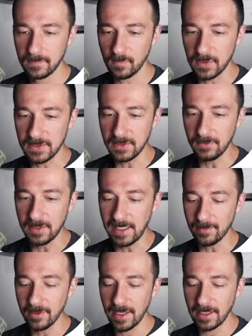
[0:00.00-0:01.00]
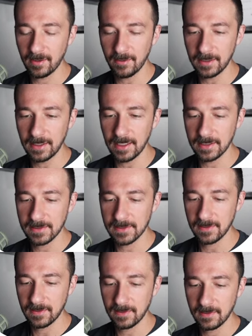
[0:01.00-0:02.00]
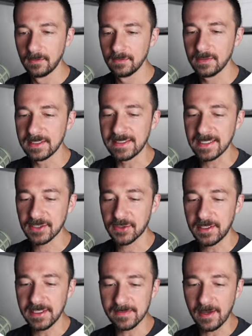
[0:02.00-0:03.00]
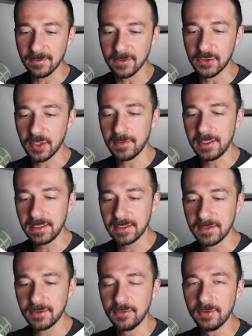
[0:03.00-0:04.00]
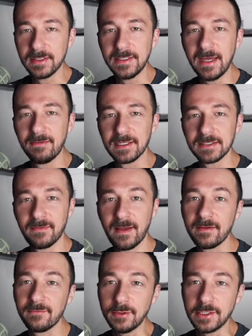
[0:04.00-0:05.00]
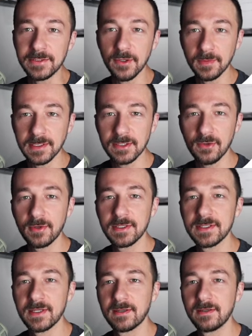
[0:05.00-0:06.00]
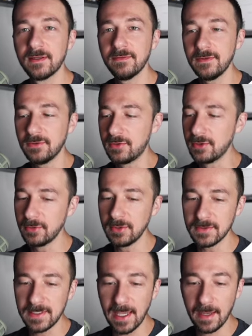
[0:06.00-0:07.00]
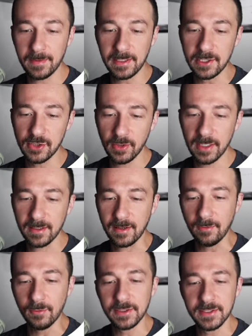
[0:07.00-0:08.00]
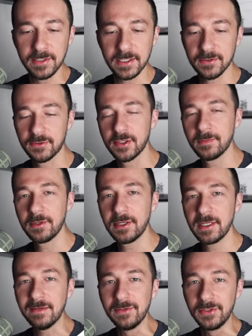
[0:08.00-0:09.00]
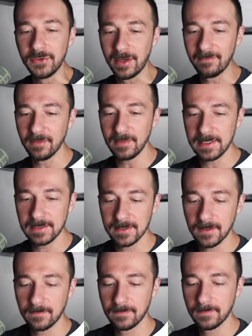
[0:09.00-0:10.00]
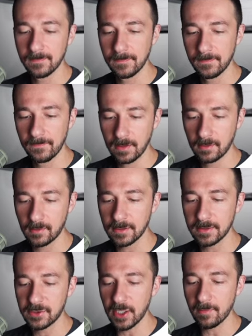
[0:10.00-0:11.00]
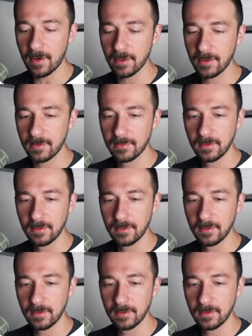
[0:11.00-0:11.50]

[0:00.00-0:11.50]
Once you enable that, click next. This next screen is about contributing to DavX5, which is open source. If you do use the app and enjoy it, I would suggest contributing if you do have the means. Click the check mark.